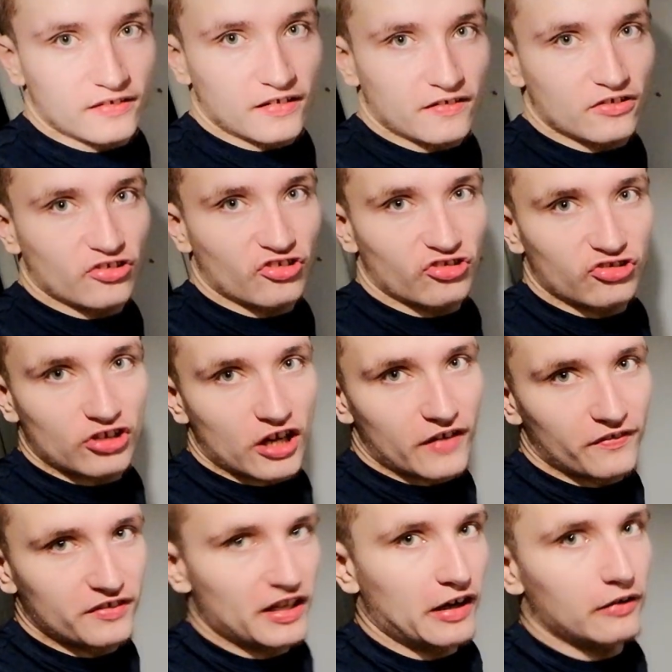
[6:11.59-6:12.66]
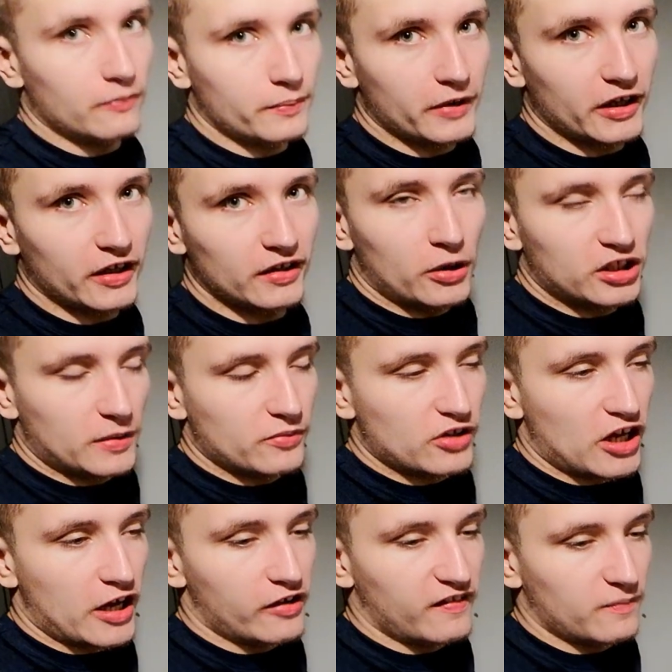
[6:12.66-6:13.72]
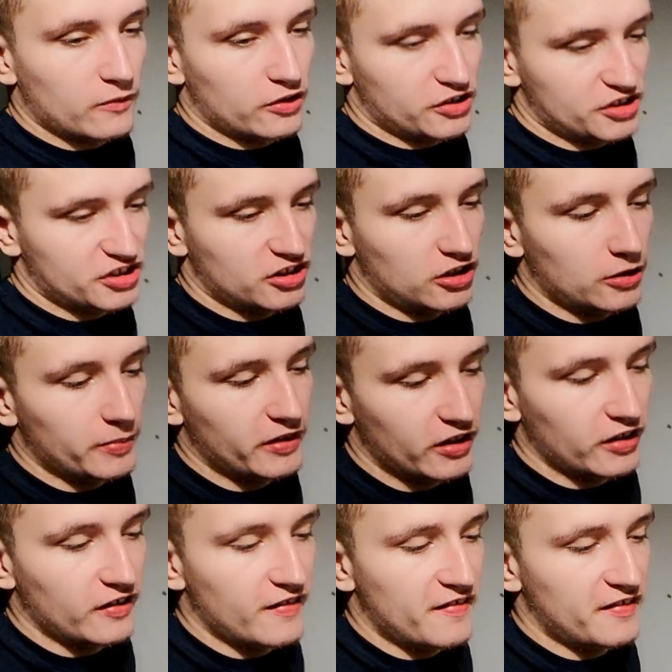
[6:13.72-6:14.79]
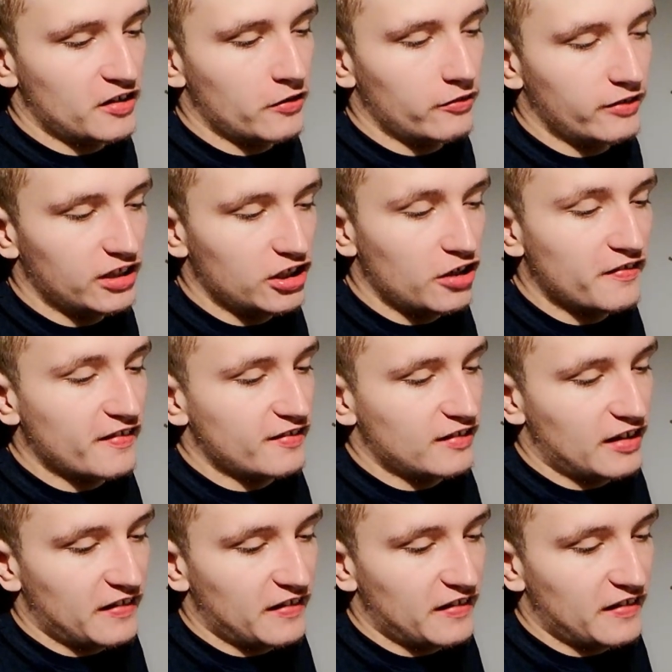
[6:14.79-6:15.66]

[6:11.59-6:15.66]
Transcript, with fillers: these are just there for now but put them there because I'm not sure because I don't really use it,